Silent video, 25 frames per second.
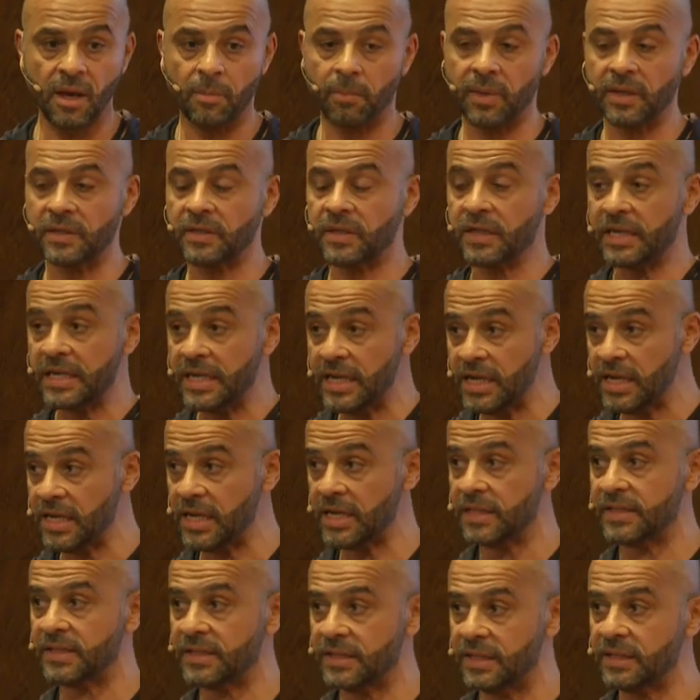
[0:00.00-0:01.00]
But
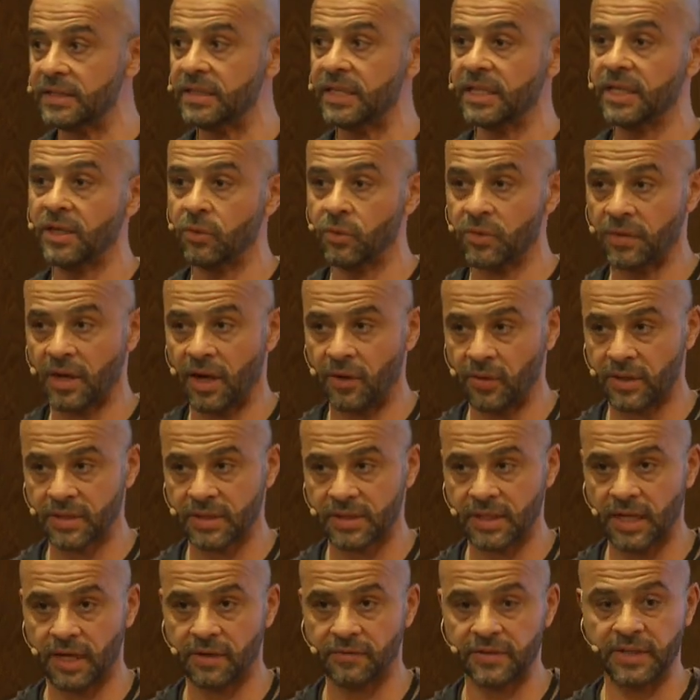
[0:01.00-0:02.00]
really sitting with
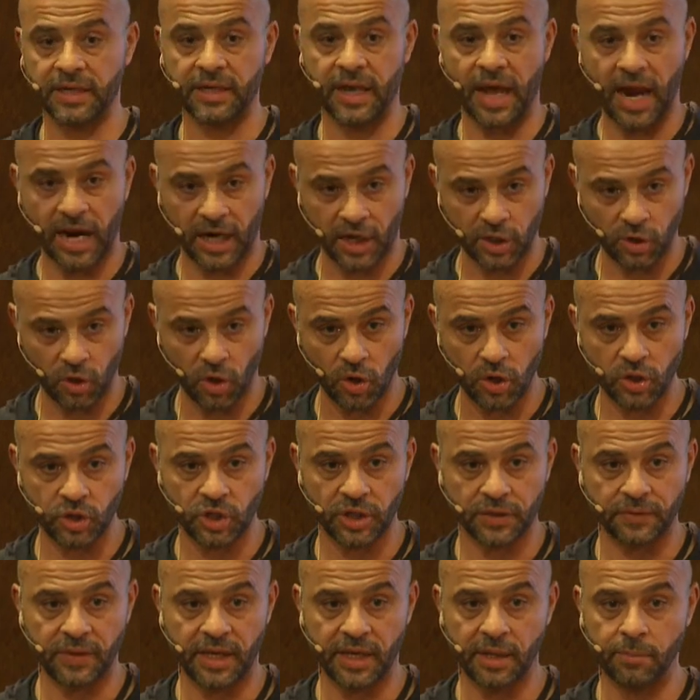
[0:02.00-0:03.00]
ourselves and
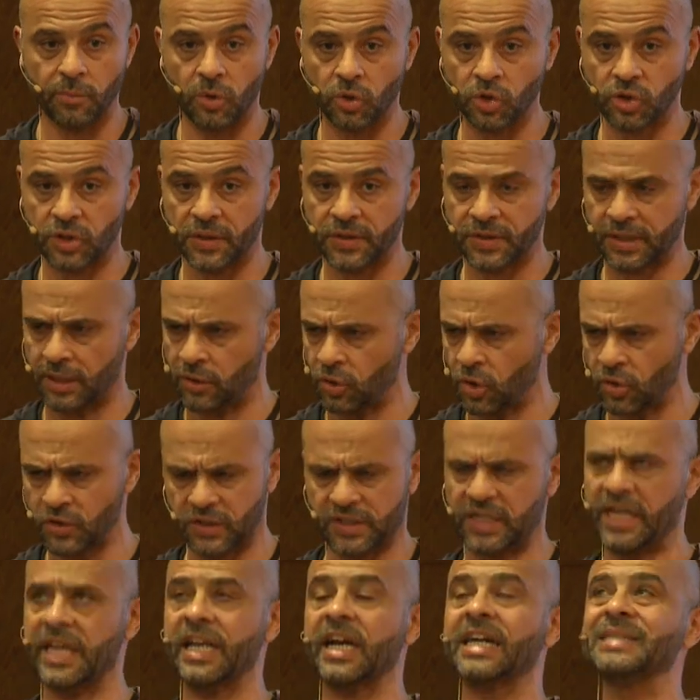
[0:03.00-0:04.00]
acknowledging the emotions and not
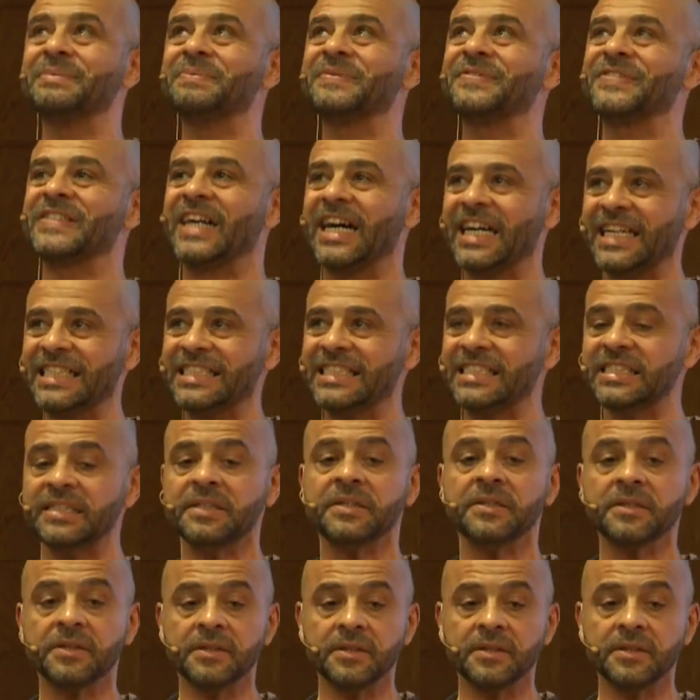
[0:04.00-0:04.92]
saying I'm fine,